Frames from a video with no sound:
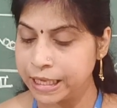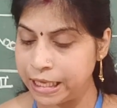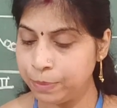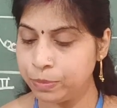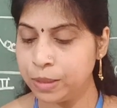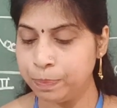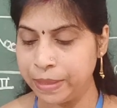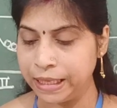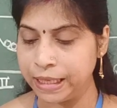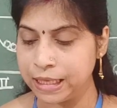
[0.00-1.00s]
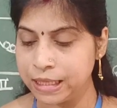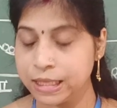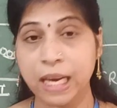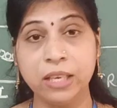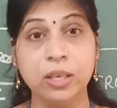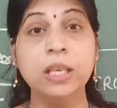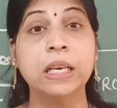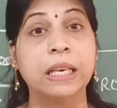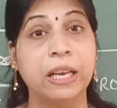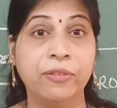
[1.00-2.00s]
Keep the plate inside a
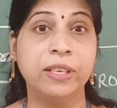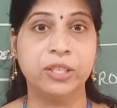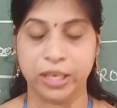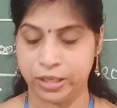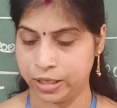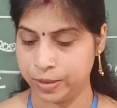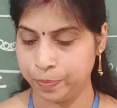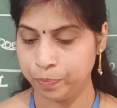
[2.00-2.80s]
refrigerator.